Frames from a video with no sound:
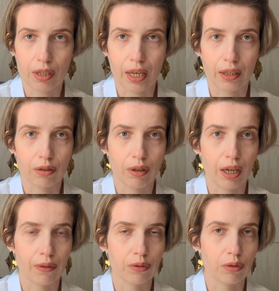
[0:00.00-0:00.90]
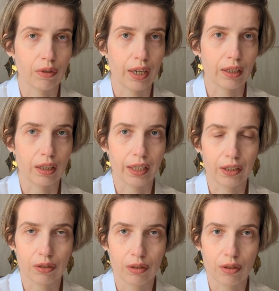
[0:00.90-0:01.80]
and you have to write
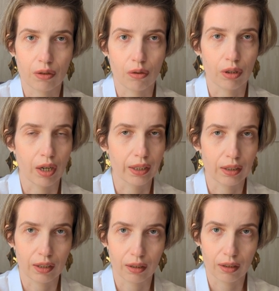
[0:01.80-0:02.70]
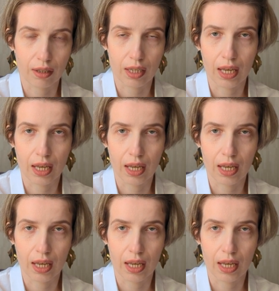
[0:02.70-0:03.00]
letters or articles